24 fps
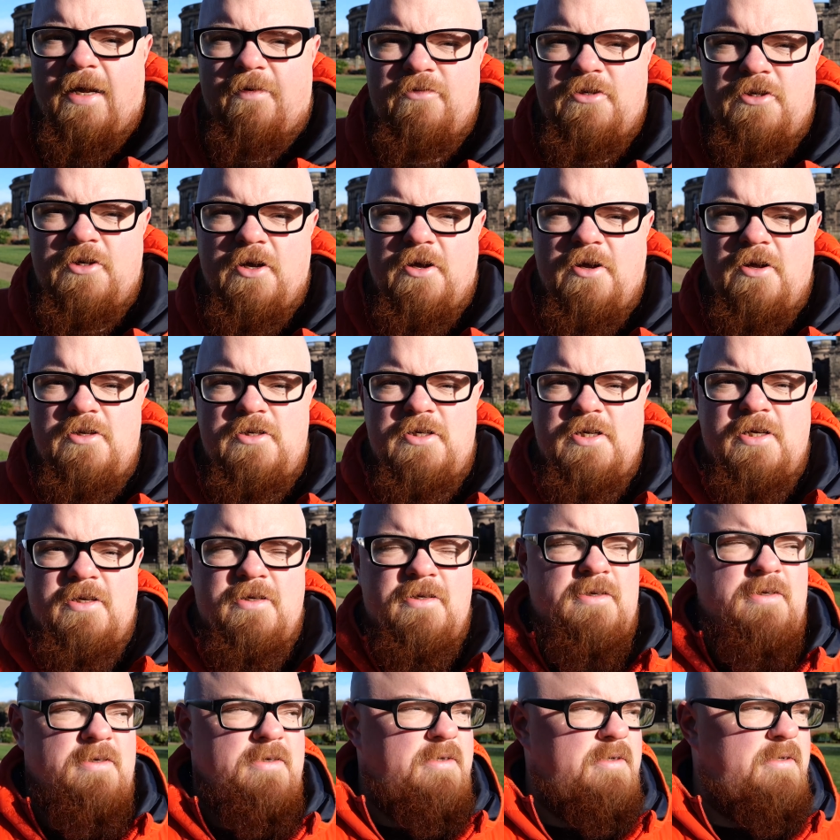have
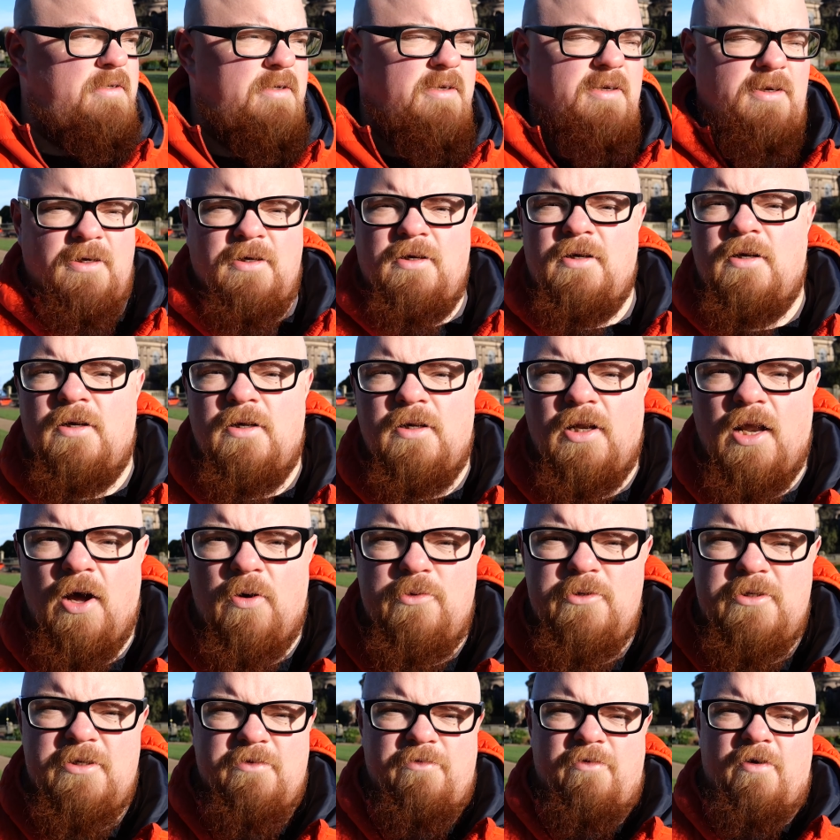churches,
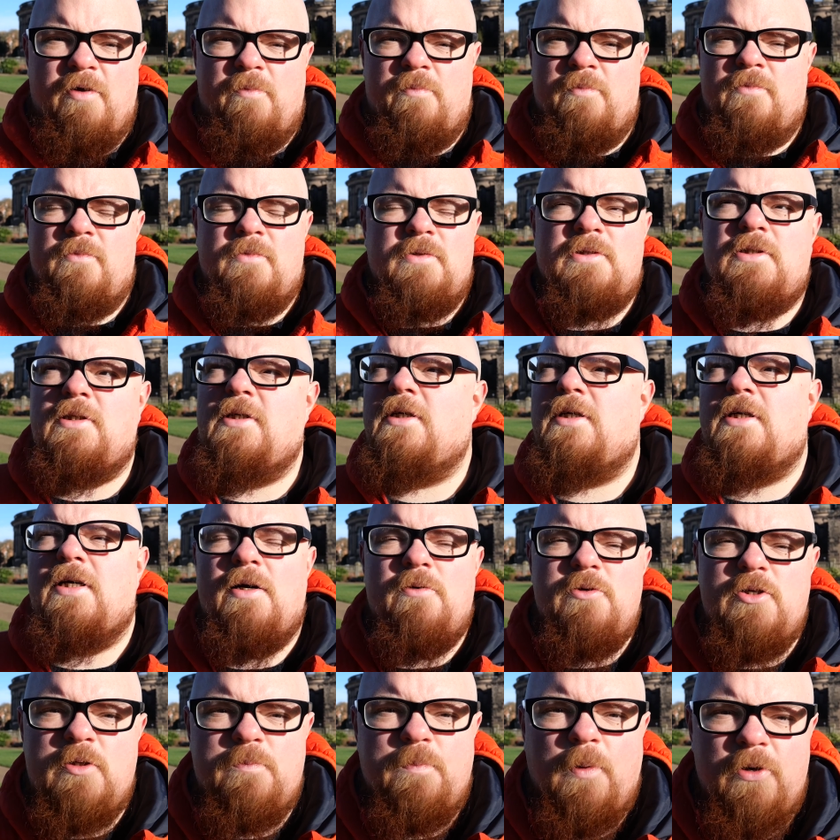loads of them.
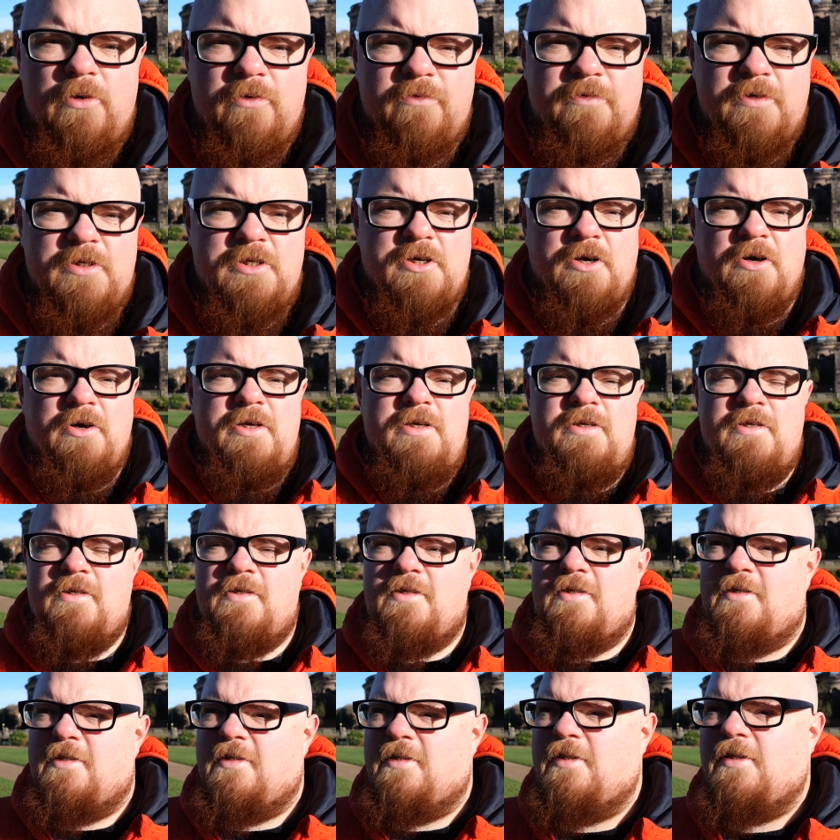I was sport for
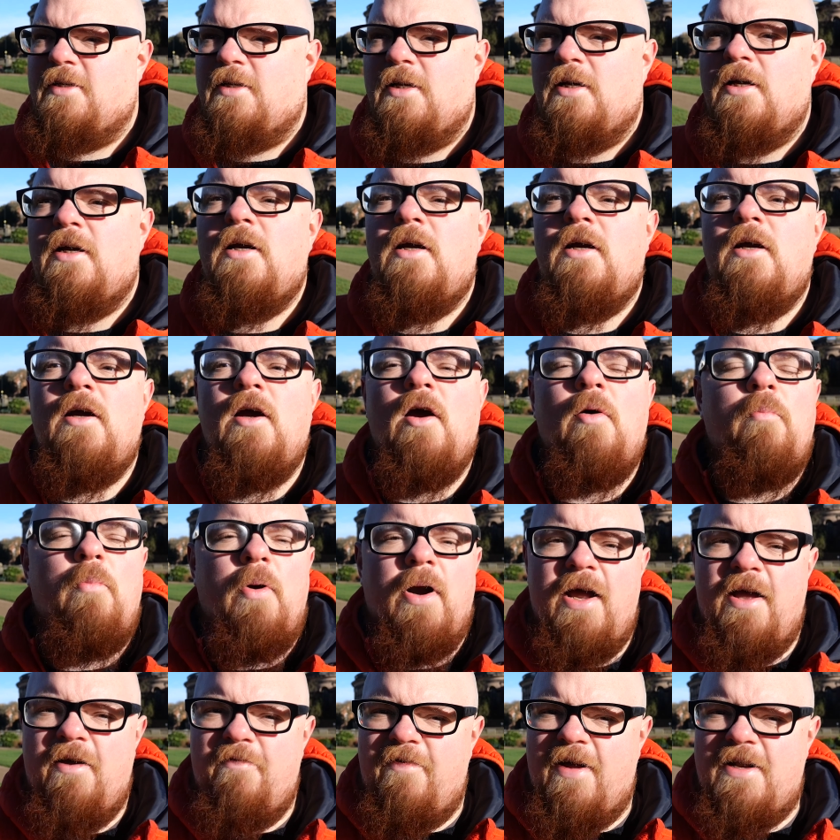choice,
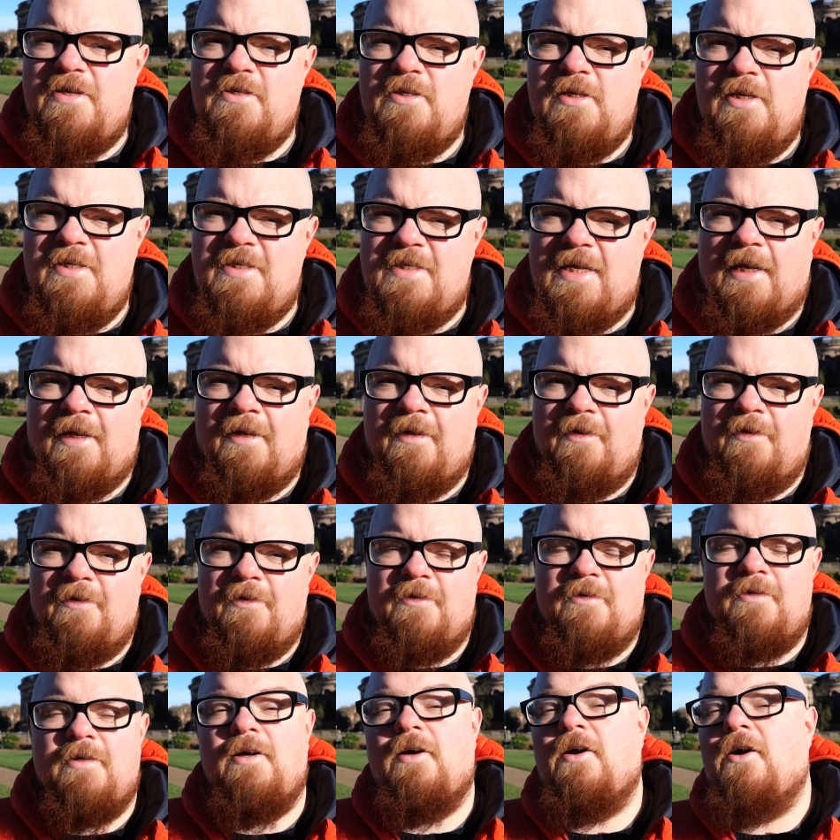but I eventually
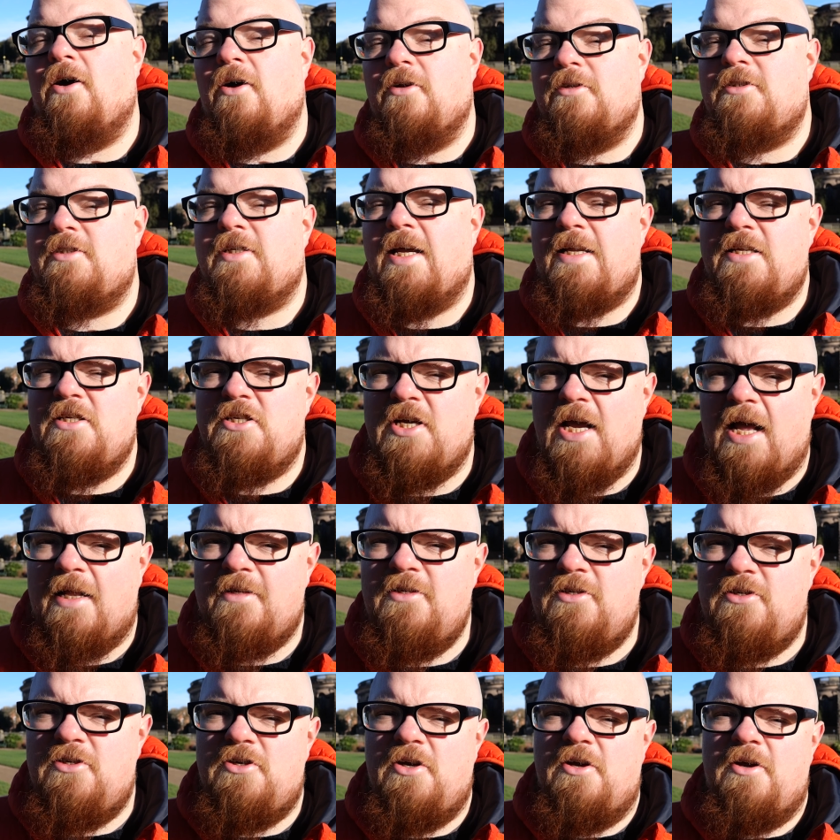settled on St
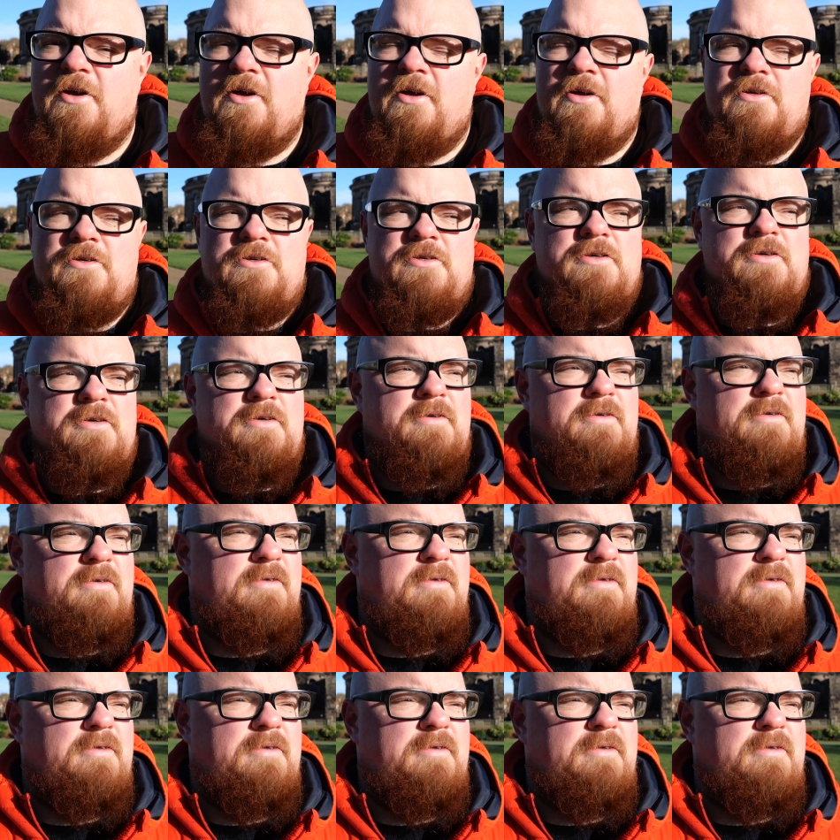Chad's Church.